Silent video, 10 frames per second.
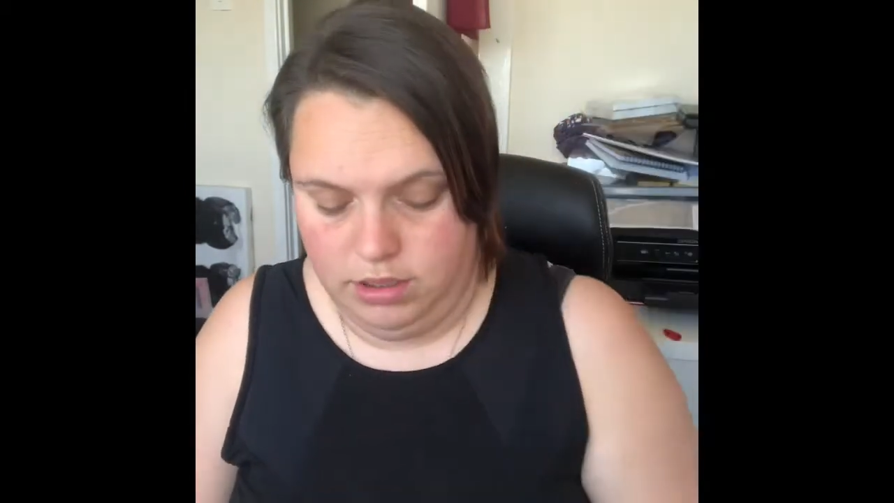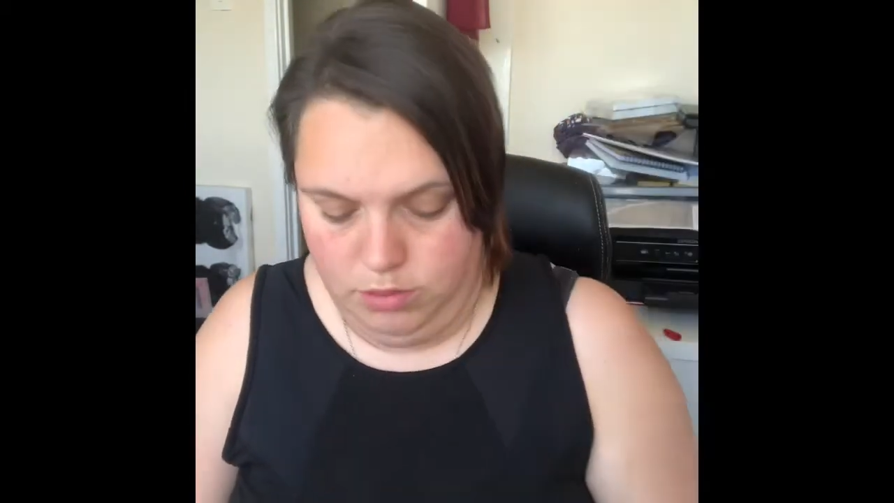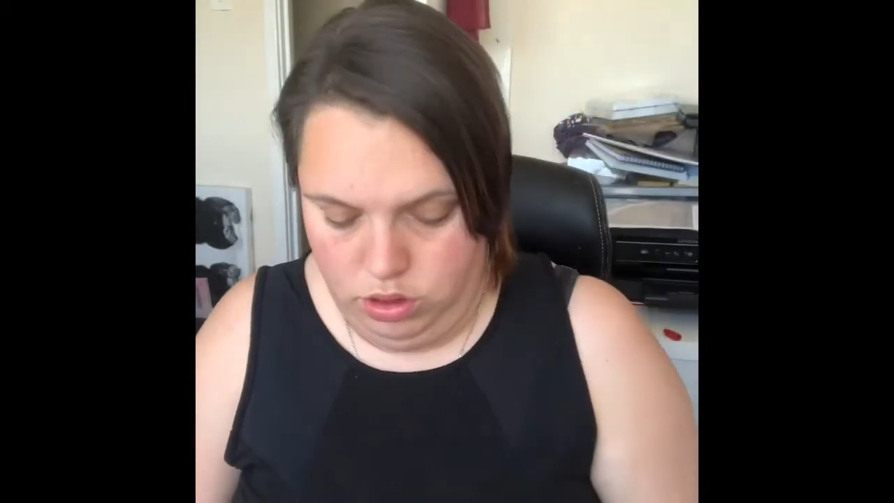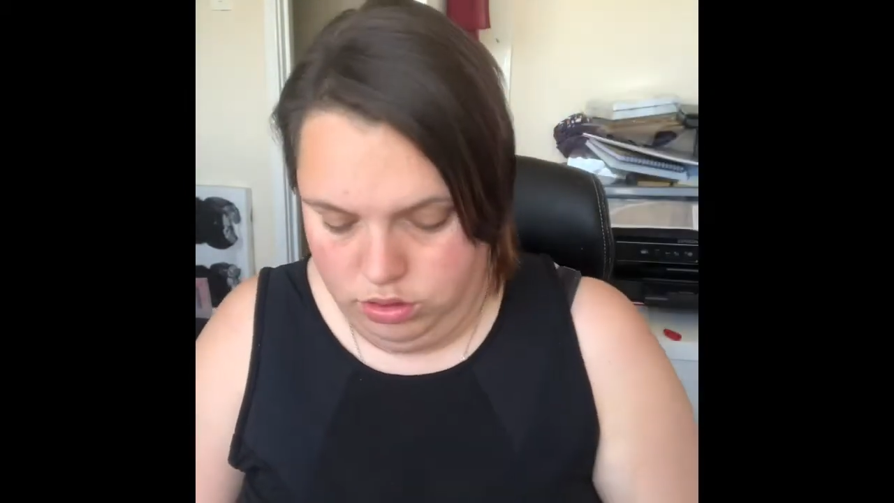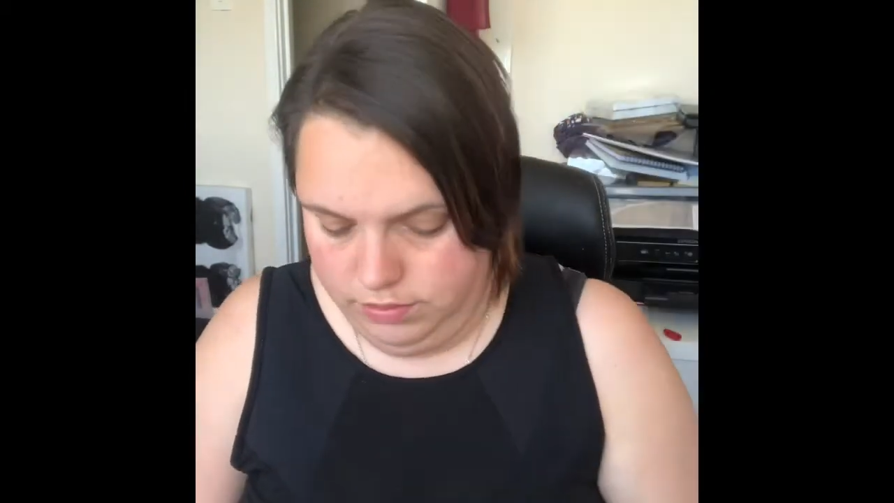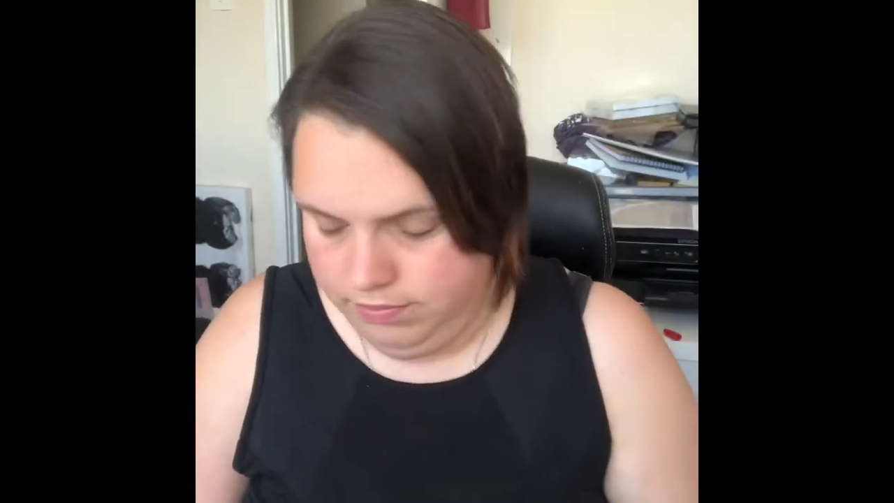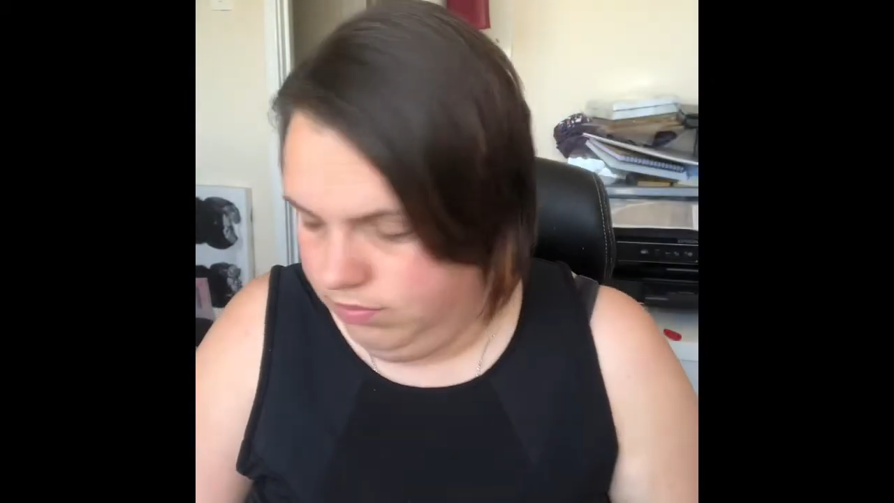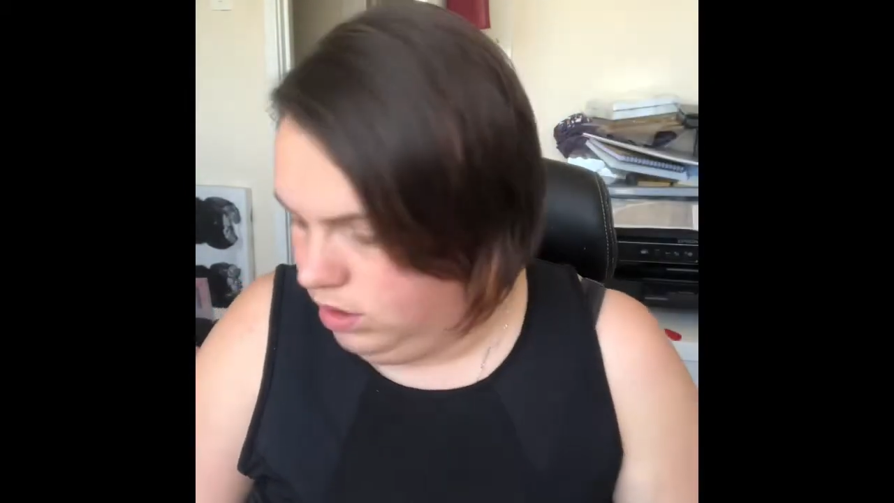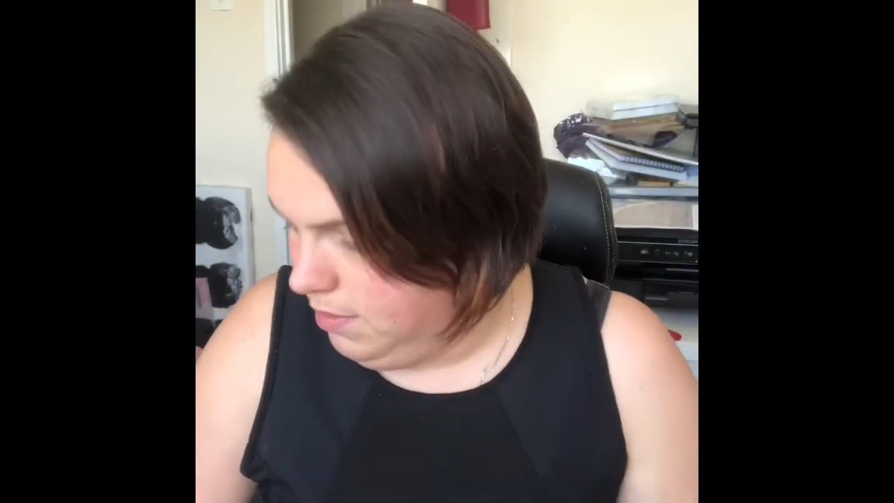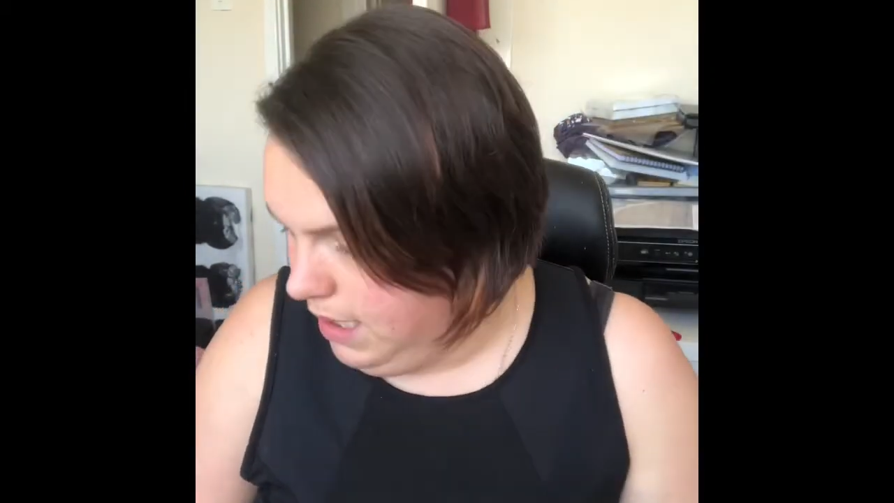mould
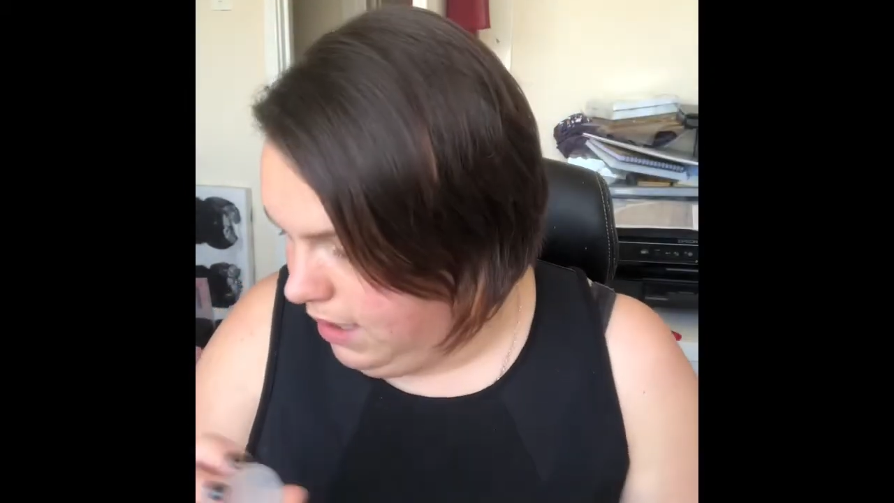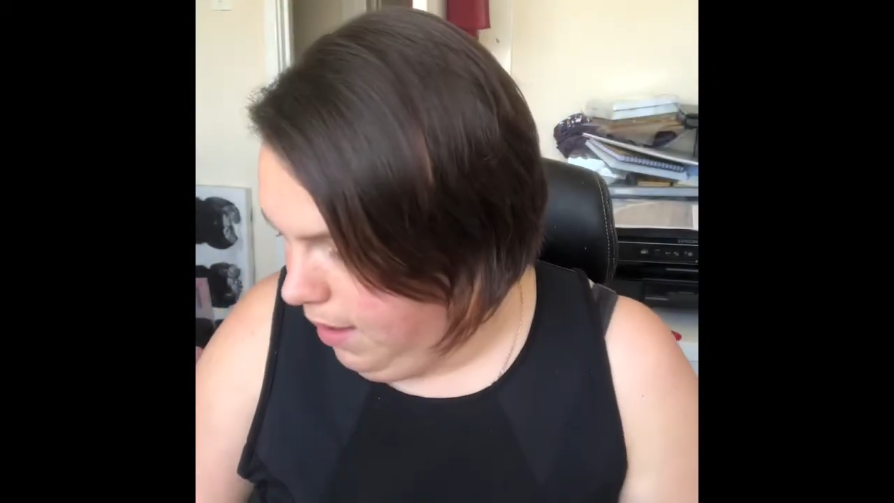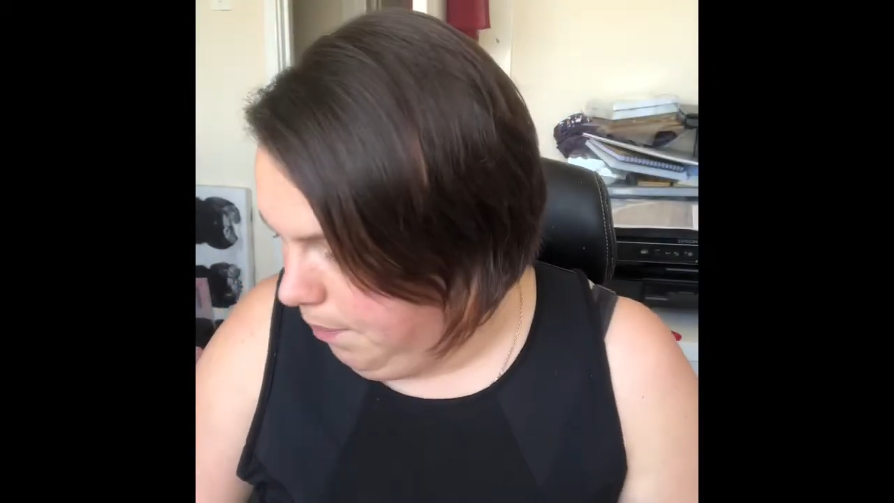to make them.